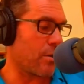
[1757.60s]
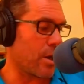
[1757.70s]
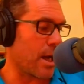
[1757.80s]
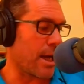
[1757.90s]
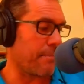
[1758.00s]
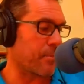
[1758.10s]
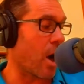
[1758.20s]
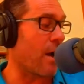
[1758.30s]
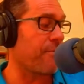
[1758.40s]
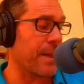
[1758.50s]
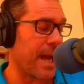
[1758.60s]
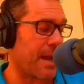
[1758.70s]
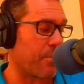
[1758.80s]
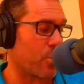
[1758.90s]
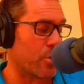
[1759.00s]
I've been
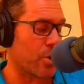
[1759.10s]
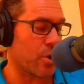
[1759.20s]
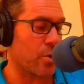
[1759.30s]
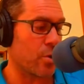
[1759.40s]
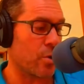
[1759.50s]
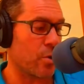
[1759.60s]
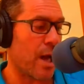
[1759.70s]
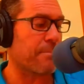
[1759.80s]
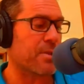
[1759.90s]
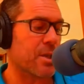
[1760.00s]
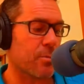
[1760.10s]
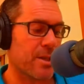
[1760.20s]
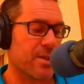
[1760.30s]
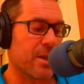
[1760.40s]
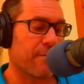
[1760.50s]
able to upskill
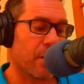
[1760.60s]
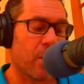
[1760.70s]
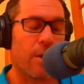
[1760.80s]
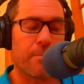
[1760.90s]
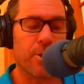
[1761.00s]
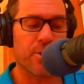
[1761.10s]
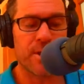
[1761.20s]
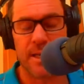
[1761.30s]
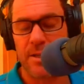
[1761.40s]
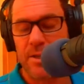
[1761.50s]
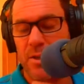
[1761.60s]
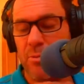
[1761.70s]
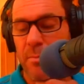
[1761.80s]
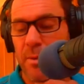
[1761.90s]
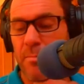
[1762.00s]
myself a lot personally as a
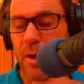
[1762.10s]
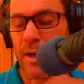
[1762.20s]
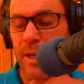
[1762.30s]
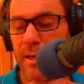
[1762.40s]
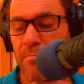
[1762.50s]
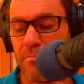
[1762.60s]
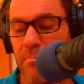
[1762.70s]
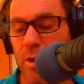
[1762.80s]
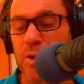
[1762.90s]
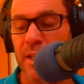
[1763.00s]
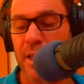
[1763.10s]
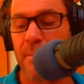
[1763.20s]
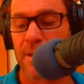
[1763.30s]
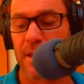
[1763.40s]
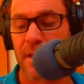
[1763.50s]
swimmer by using that
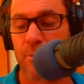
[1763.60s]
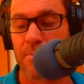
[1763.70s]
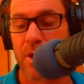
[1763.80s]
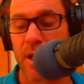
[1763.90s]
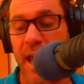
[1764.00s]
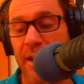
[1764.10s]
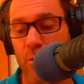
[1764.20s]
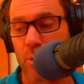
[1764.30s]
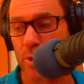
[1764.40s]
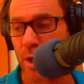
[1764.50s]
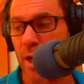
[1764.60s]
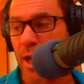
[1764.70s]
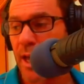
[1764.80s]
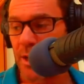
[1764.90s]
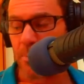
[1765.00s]
particular website. And also
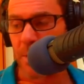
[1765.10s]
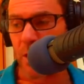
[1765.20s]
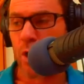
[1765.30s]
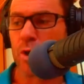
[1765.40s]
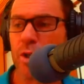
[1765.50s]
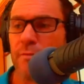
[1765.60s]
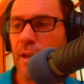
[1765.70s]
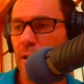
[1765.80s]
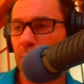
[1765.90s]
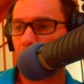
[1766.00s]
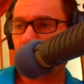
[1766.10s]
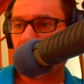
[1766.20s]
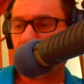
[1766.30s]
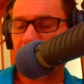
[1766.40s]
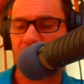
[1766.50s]
it's been hugely valuable
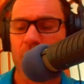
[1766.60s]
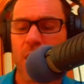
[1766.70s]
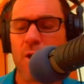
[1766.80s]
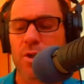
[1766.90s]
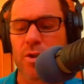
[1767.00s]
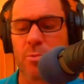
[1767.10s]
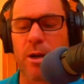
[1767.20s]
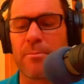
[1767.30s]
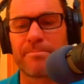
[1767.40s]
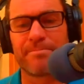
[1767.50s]
for me as a coach as well.